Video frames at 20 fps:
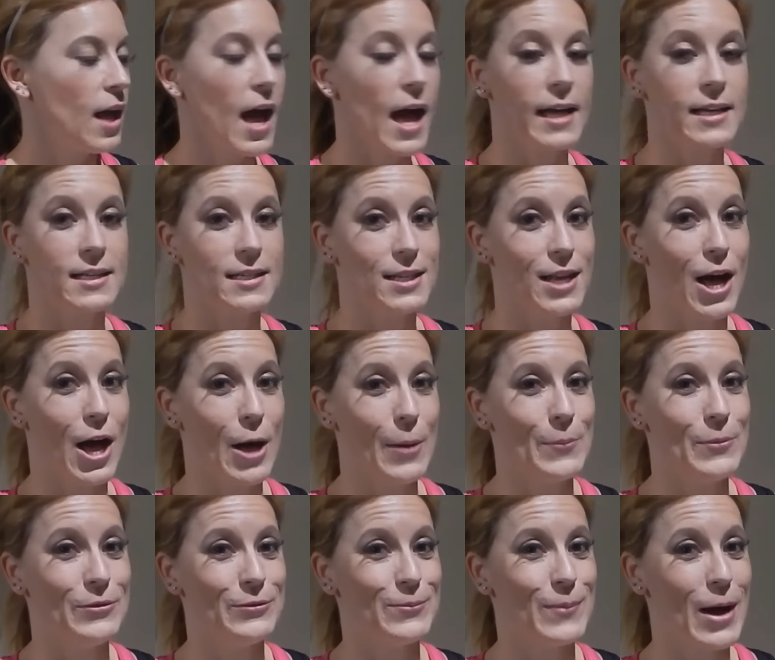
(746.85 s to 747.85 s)
I did not
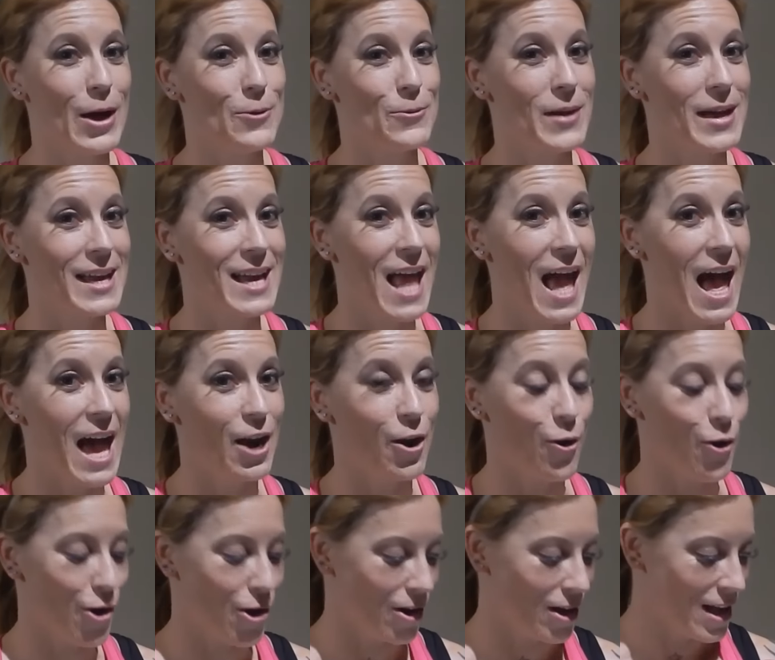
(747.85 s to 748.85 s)
move my weight at
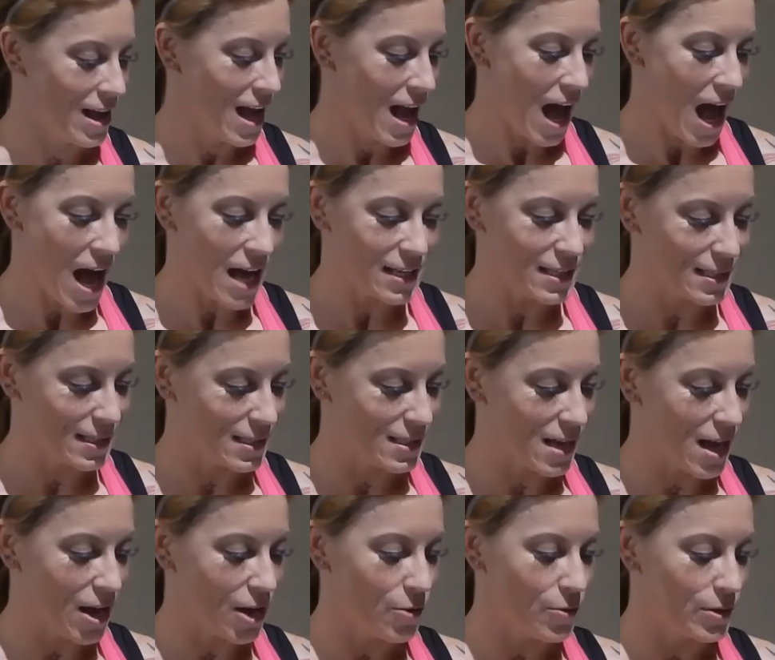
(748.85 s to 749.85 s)
all. I
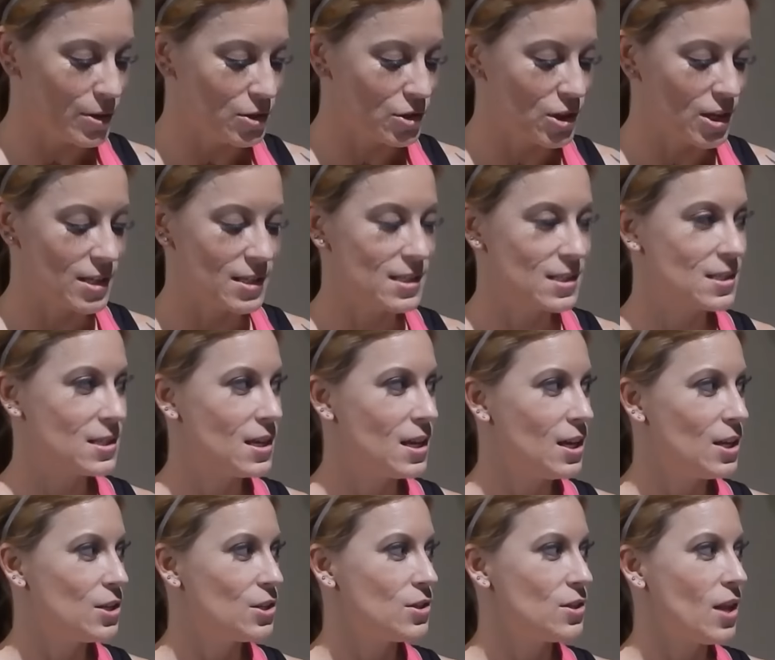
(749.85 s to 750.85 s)
stuck with just
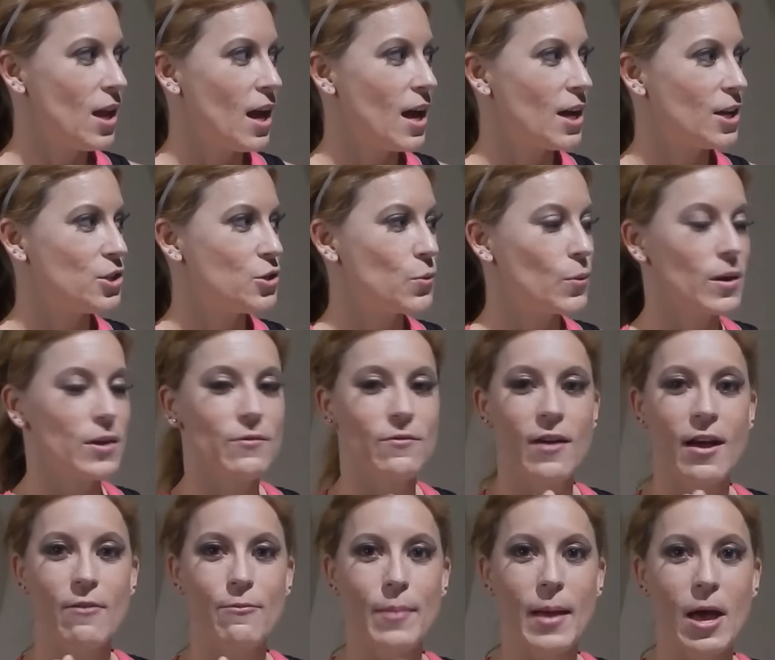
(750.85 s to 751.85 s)

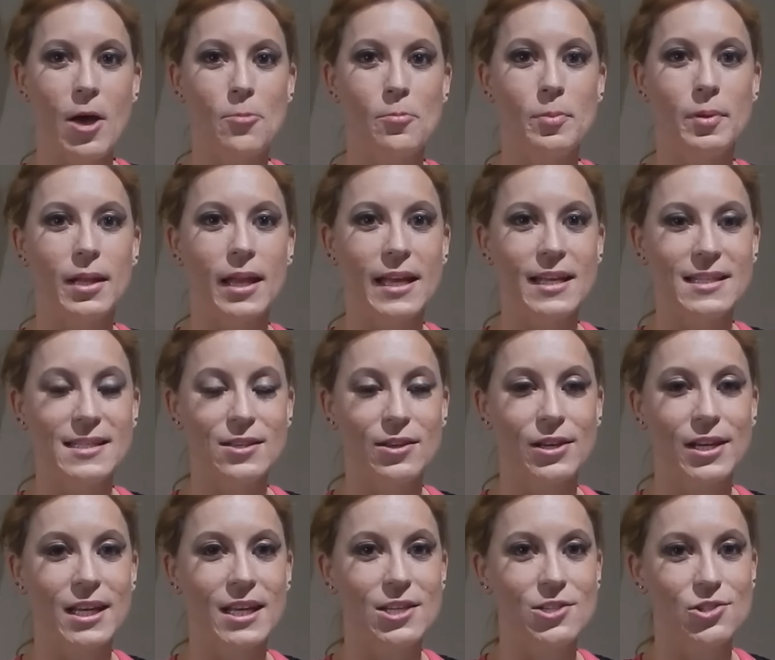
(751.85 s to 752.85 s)
25 pound plates
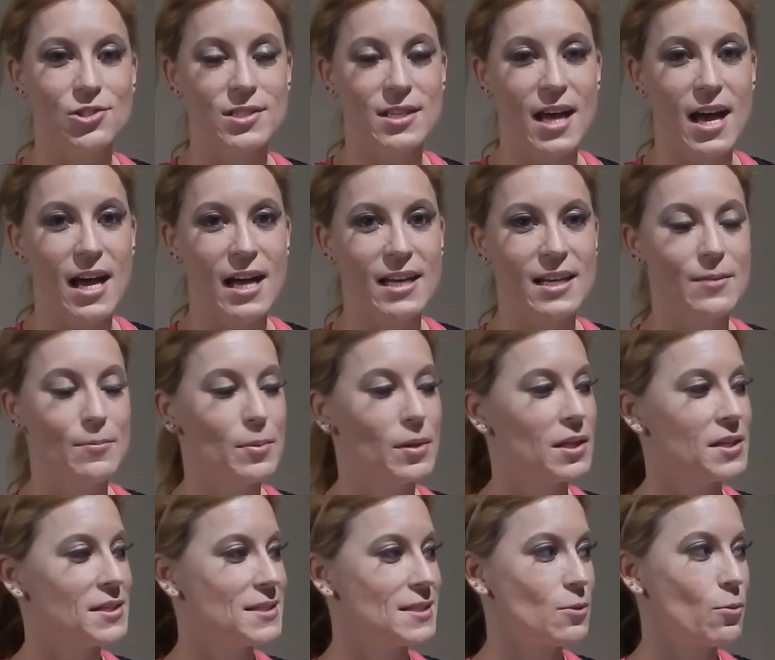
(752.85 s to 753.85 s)
on each side
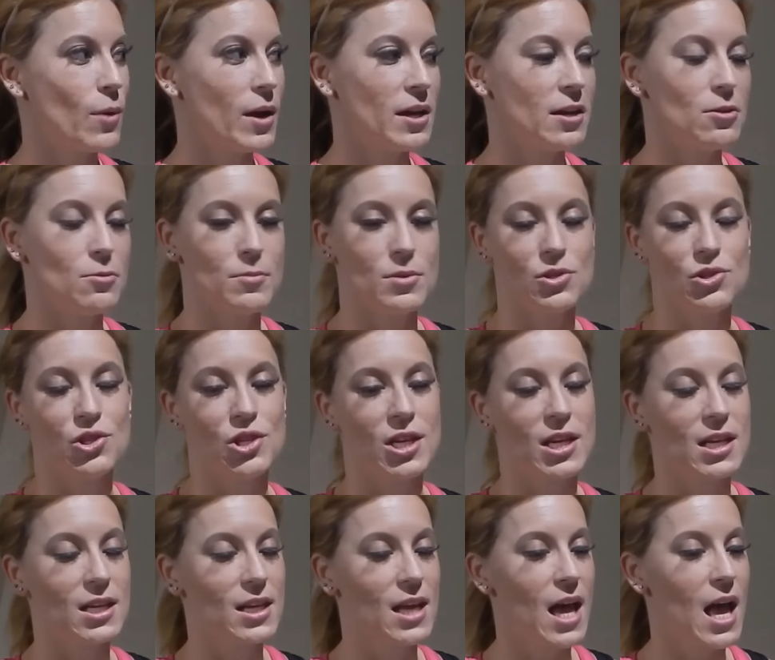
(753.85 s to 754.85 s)
plus the weight of the
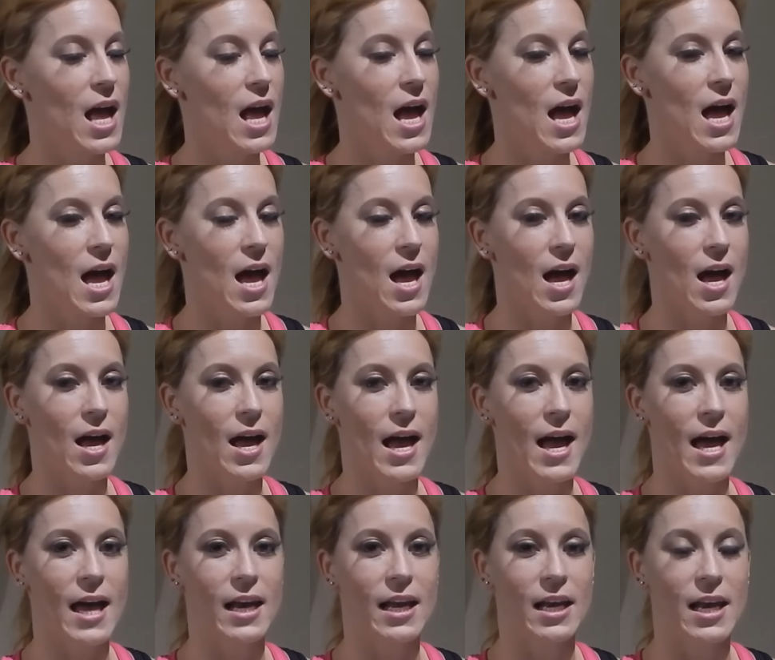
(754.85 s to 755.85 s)
machine. I
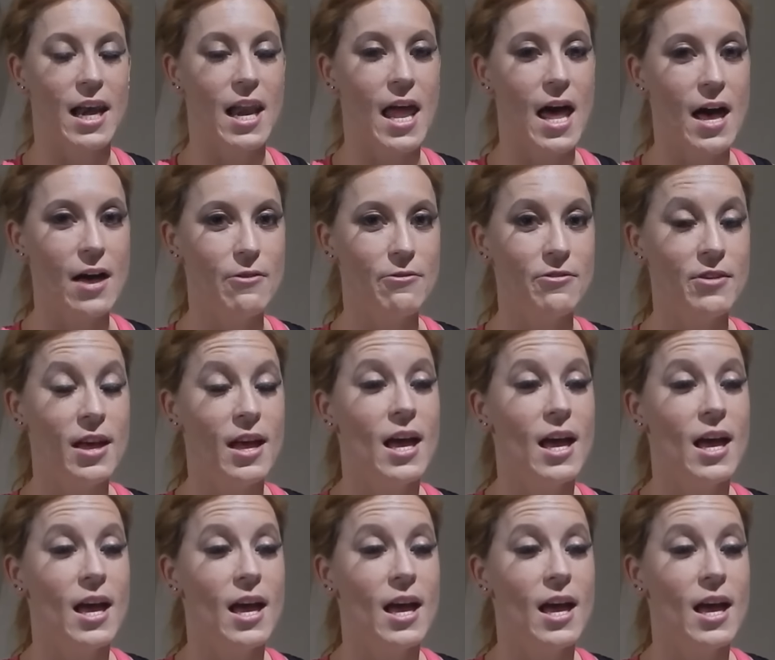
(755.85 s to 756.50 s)
had enough.